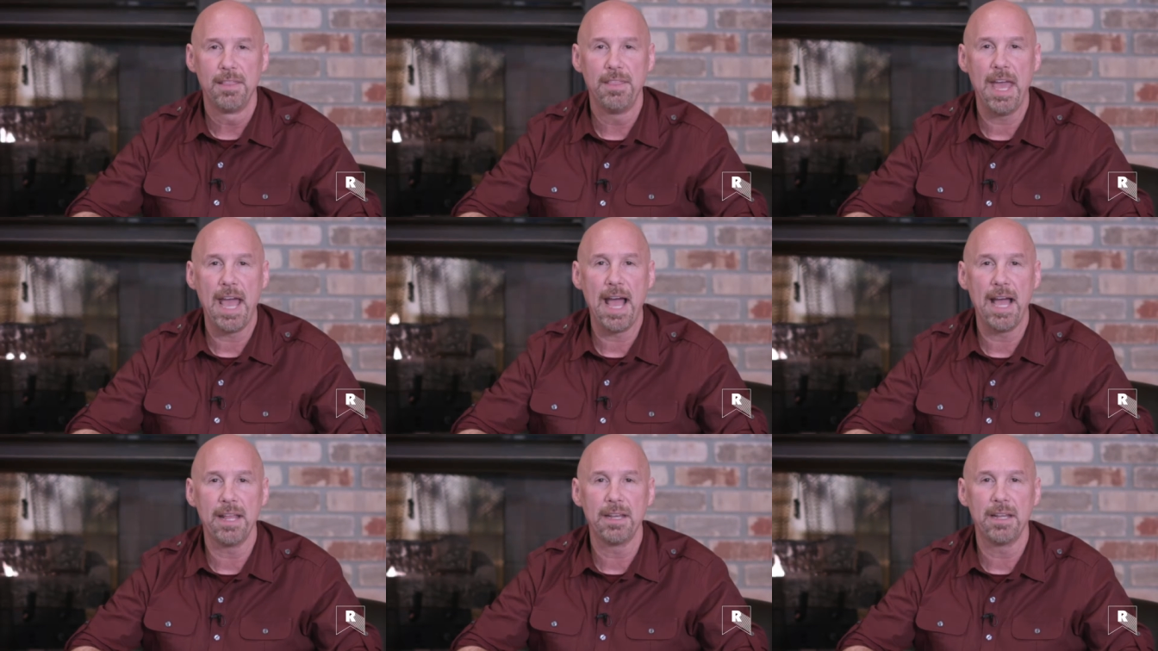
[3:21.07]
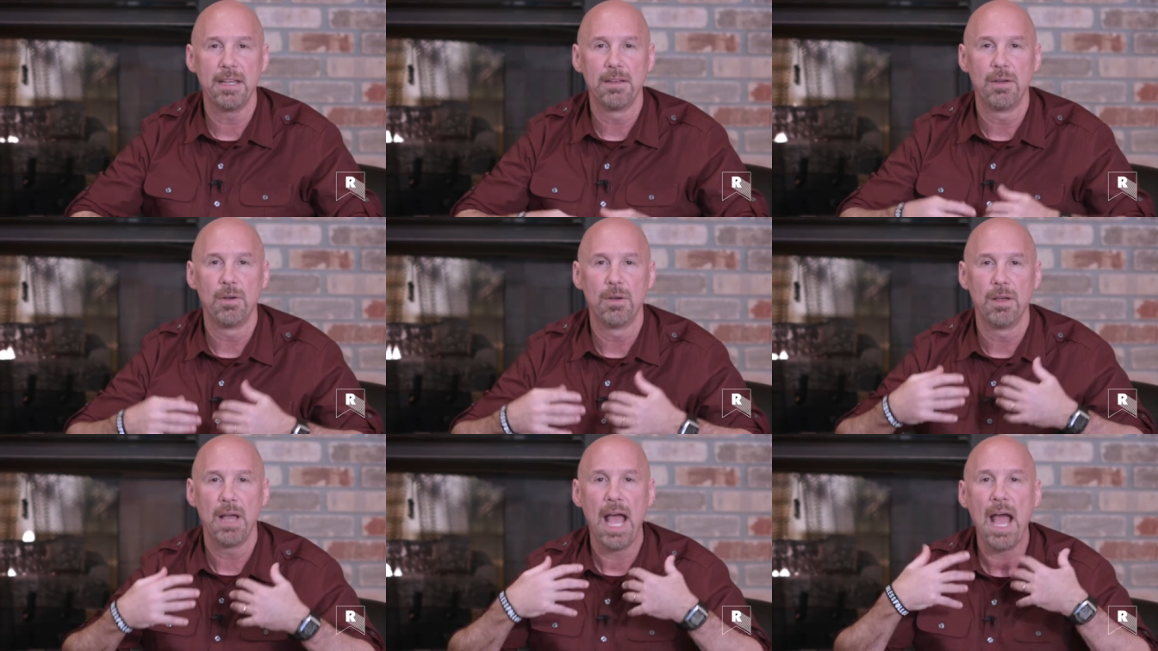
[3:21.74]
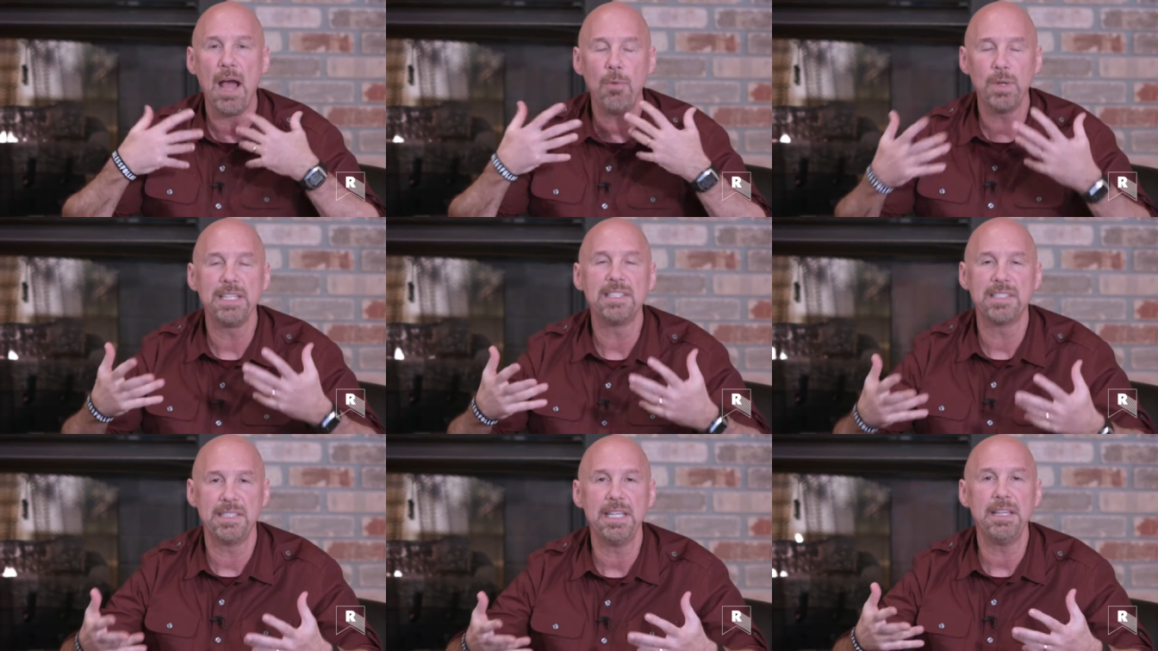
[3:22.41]
that how we
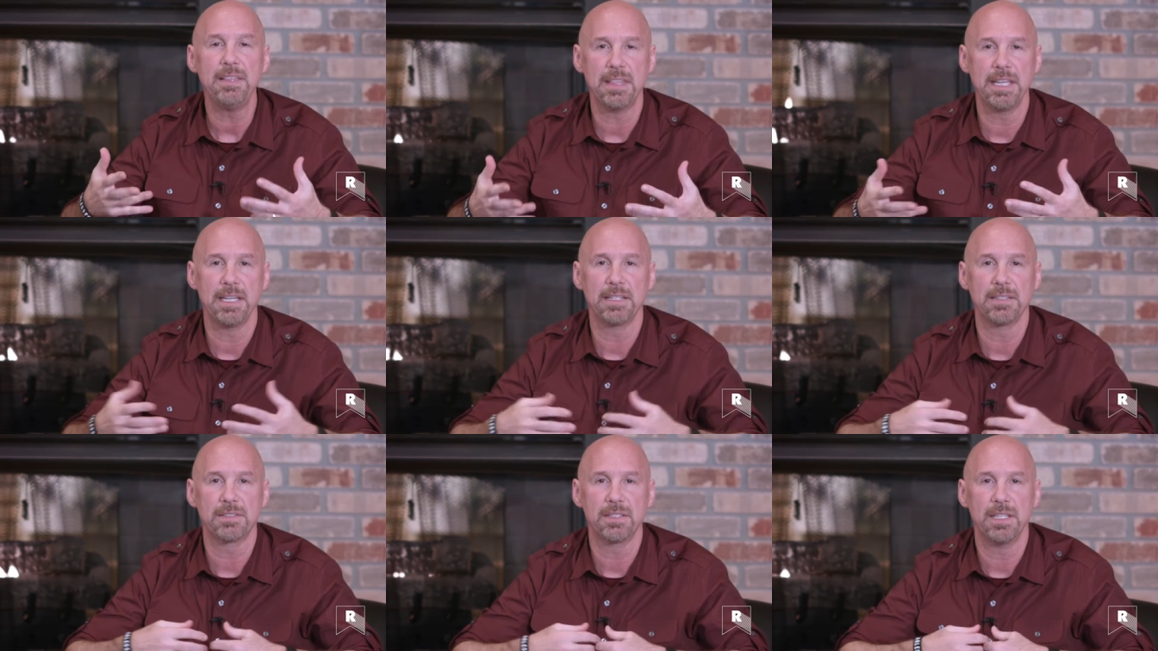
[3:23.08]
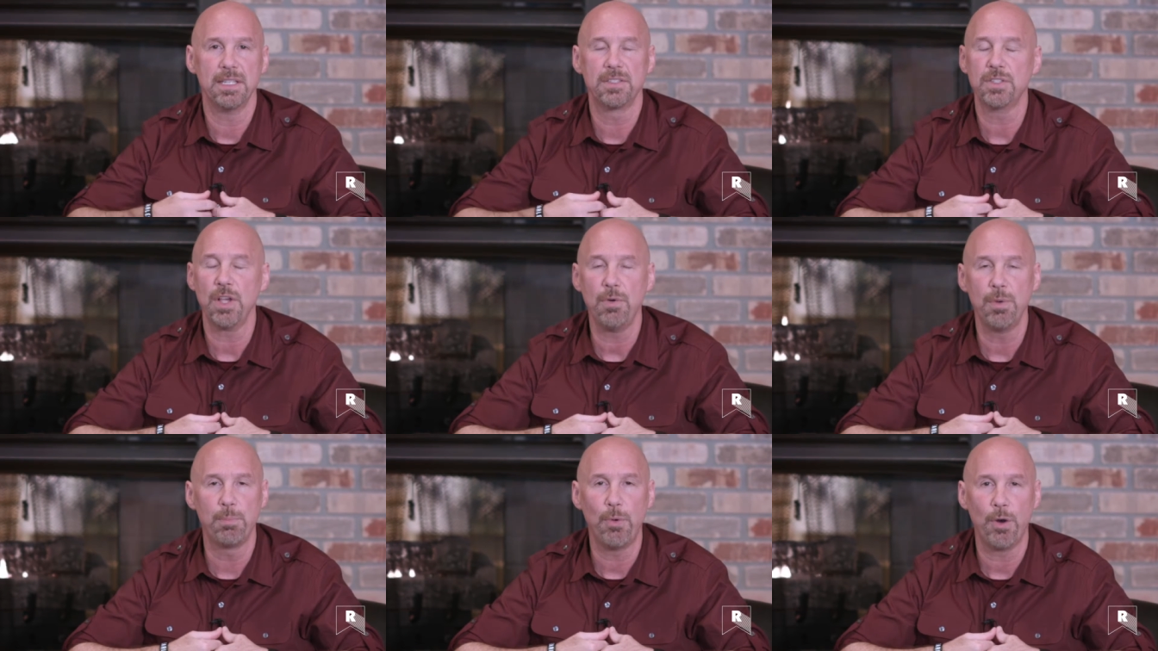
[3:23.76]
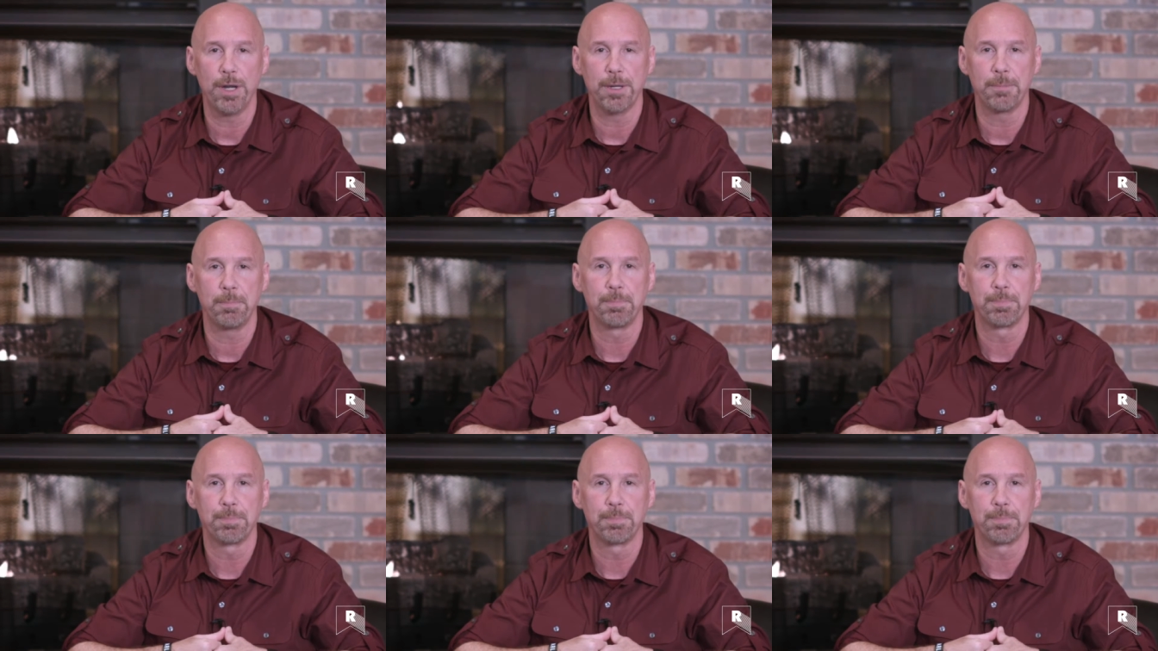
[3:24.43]
see things is so important.